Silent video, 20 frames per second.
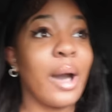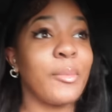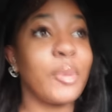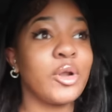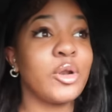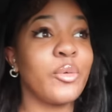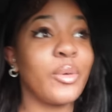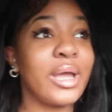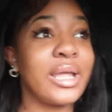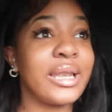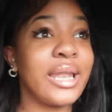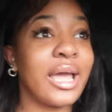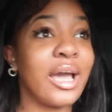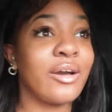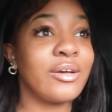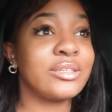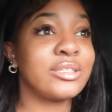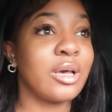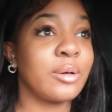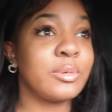I'm on the way
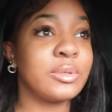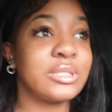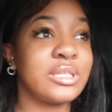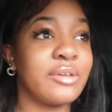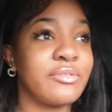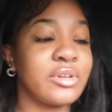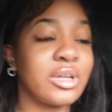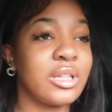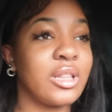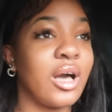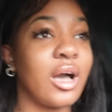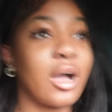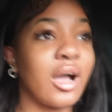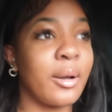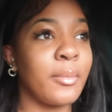now. It's almost 7 o'clock.